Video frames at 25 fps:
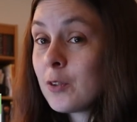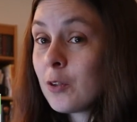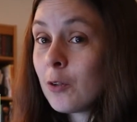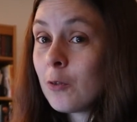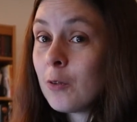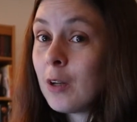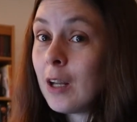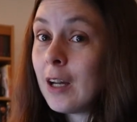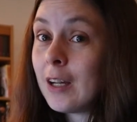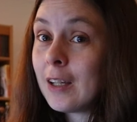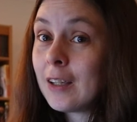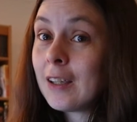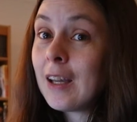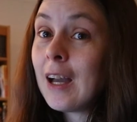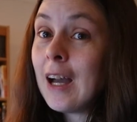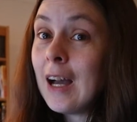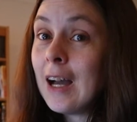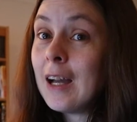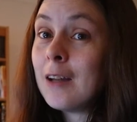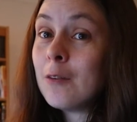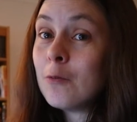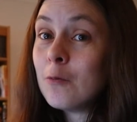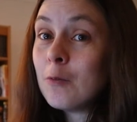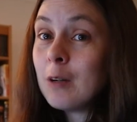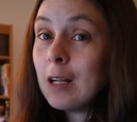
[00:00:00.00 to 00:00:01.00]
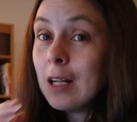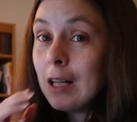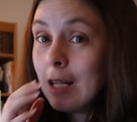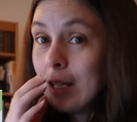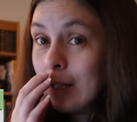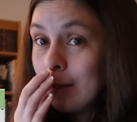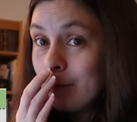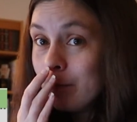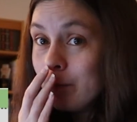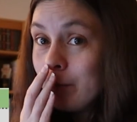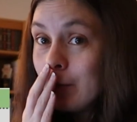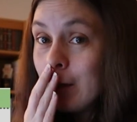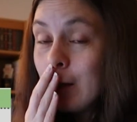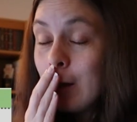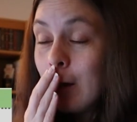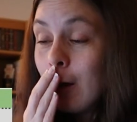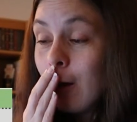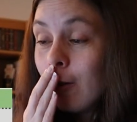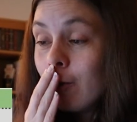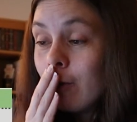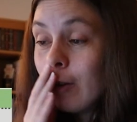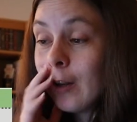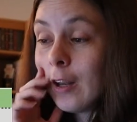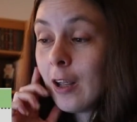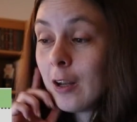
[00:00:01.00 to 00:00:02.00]
So, like, I really
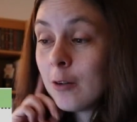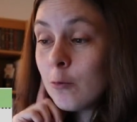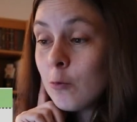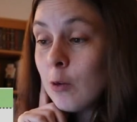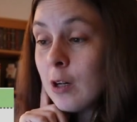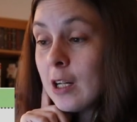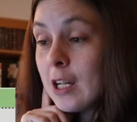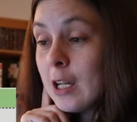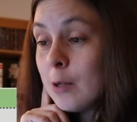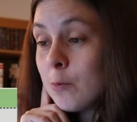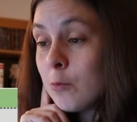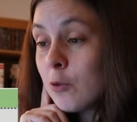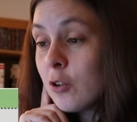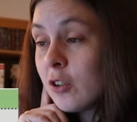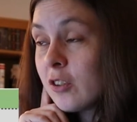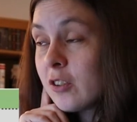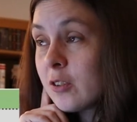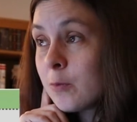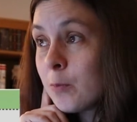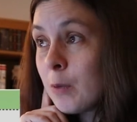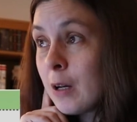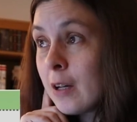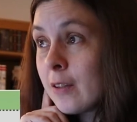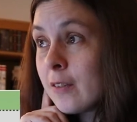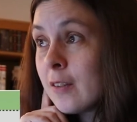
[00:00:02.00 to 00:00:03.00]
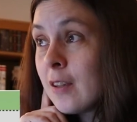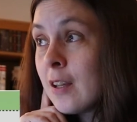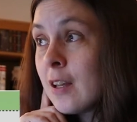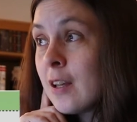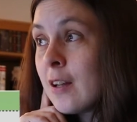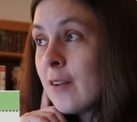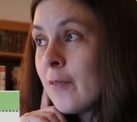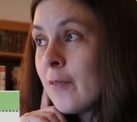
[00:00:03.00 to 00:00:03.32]
love a lot of YA books, but